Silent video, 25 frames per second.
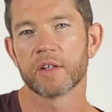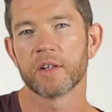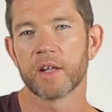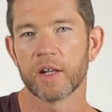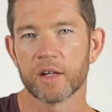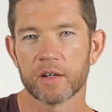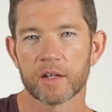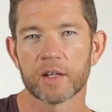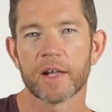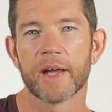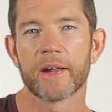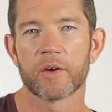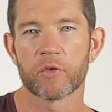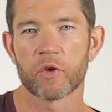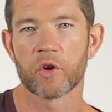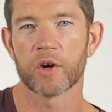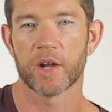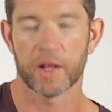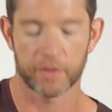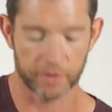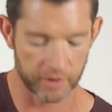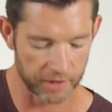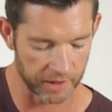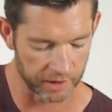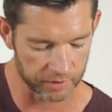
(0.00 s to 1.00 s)
and then later on
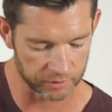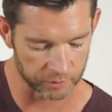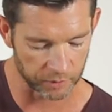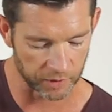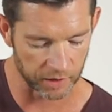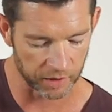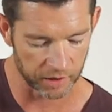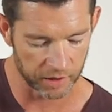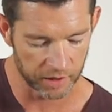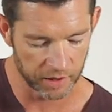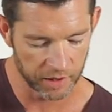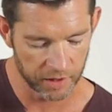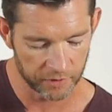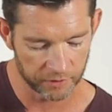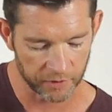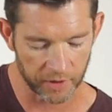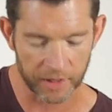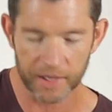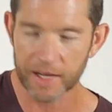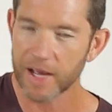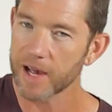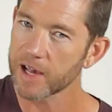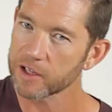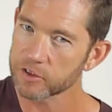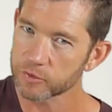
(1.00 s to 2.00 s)
add the next one. The
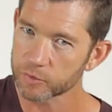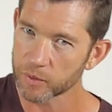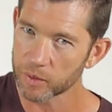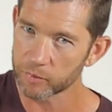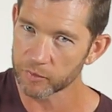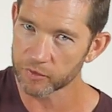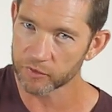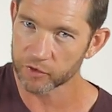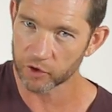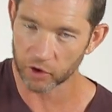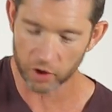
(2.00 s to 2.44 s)
last one we've